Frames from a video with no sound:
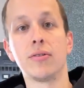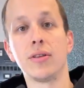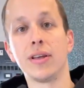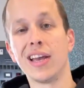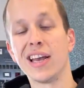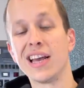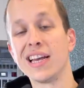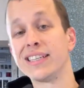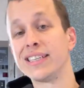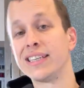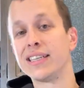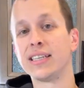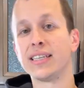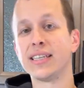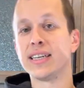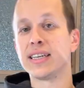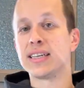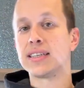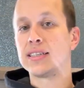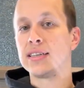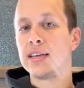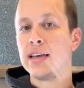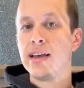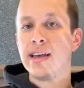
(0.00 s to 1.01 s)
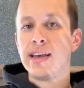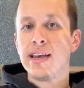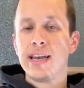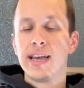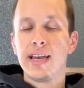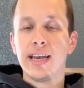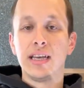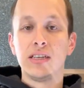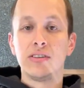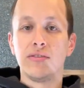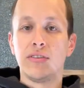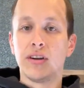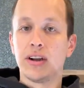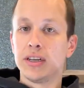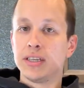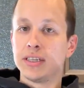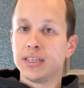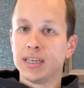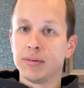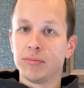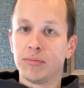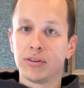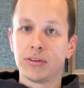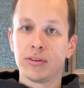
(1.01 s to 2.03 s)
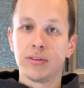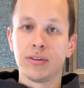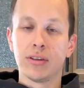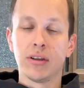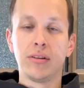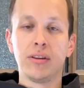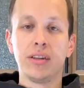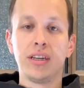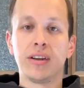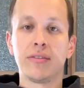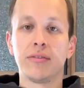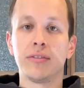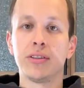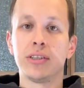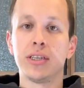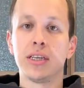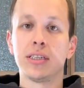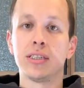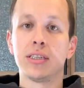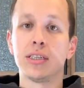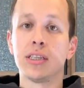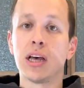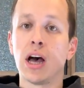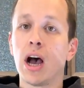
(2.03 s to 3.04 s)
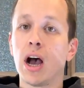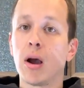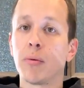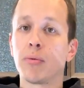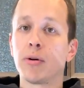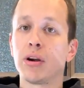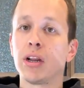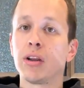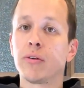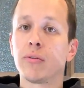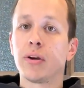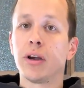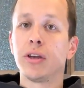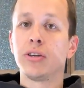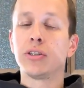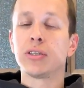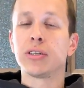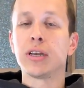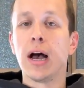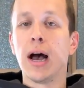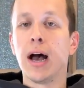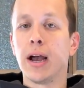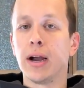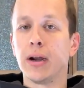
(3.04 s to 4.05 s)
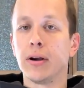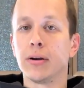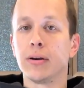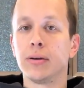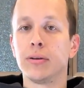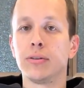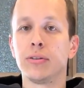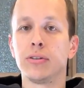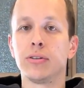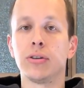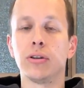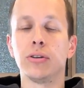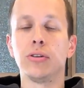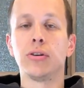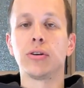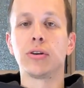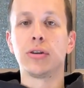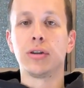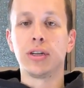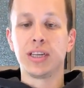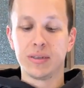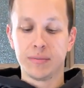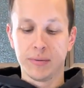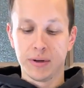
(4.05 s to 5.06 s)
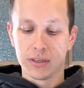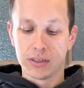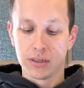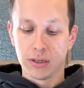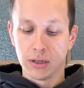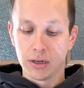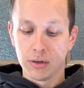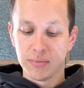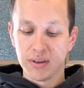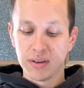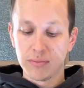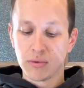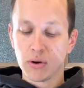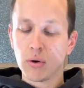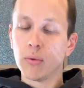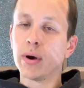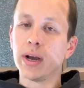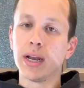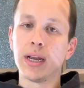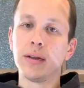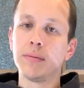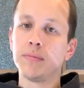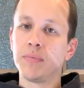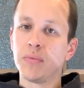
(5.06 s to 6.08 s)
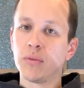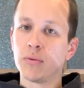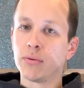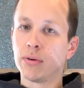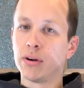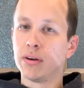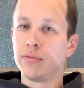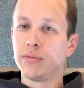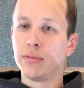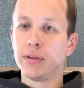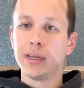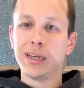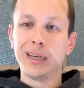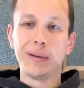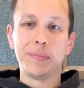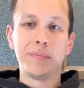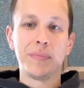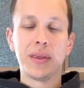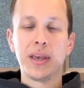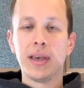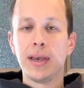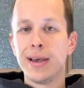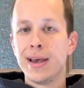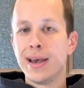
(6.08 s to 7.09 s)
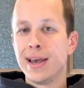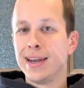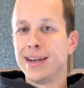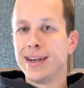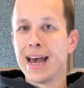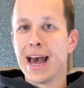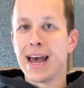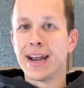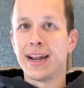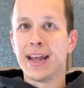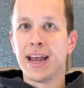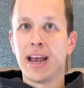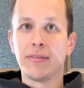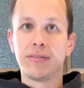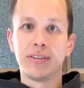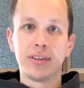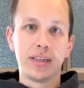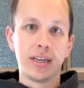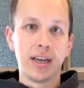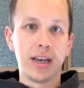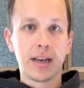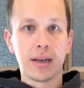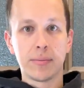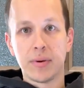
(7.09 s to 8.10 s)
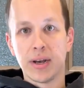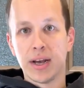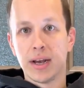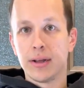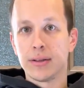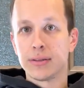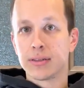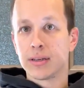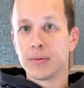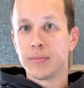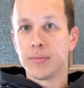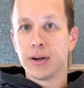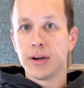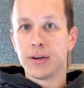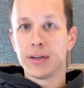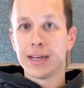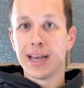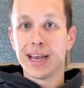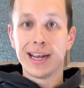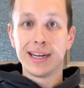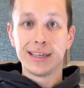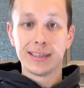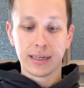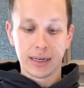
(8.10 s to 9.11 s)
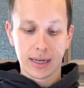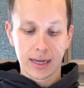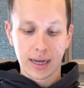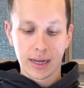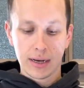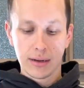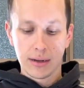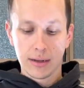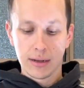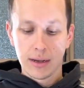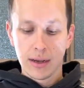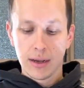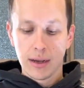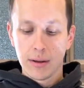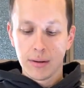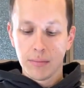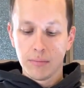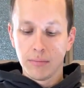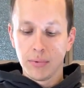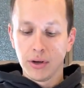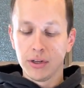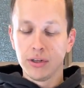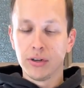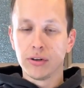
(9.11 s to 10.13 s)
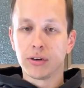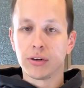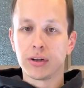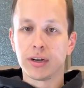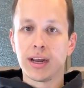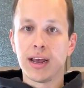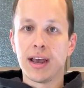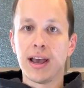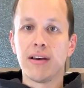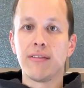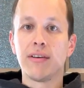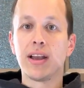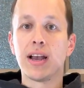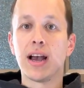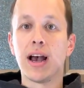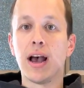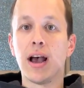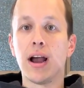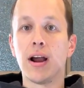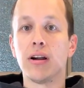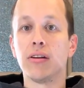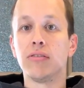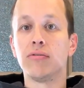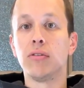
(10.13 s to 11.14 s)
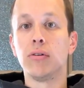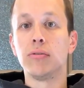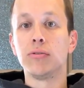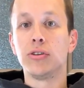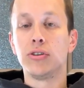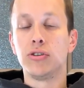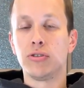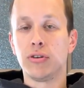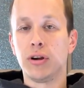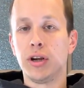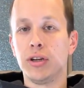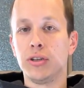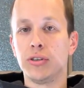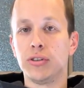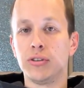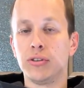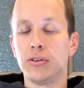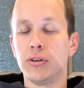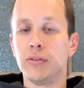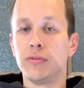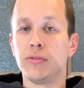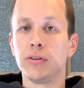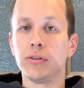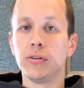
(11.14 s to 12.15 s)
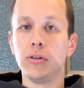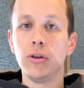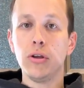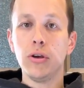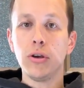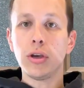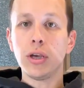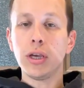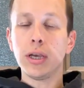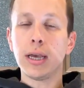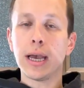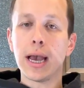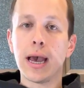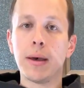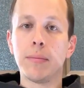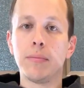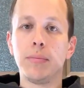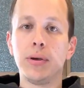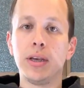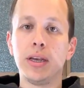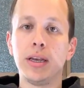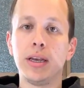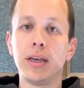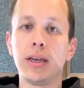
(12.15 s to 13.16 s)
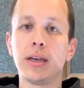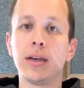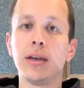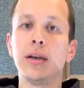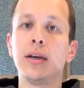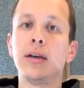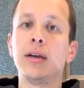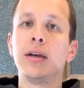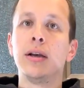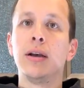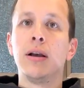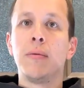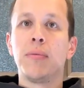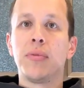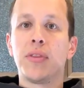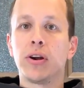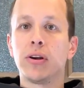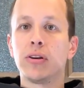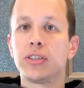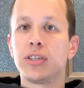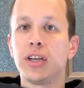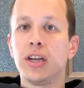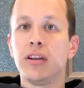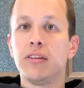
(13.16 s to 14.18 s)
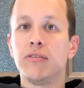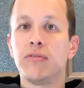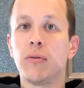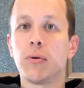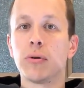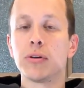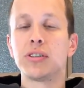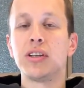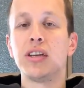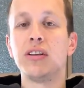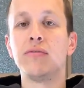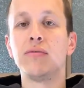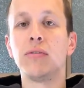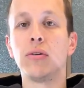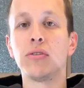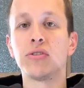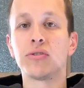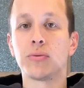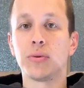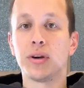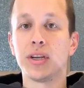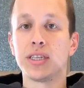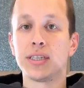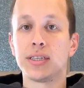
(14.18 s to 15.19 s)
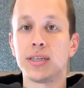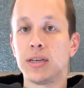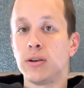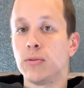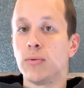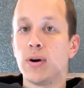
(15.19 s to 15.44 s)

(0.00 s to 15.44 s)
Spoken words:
the S6 is very similar. The only difference is that the operating range is higher. So you're going to experience a little bit more weight, roughly 9.5 to 10 pounds compared to 8 to 9, but you're going to have a higher voltage range. So if you're looking at being 13, 14 volts resting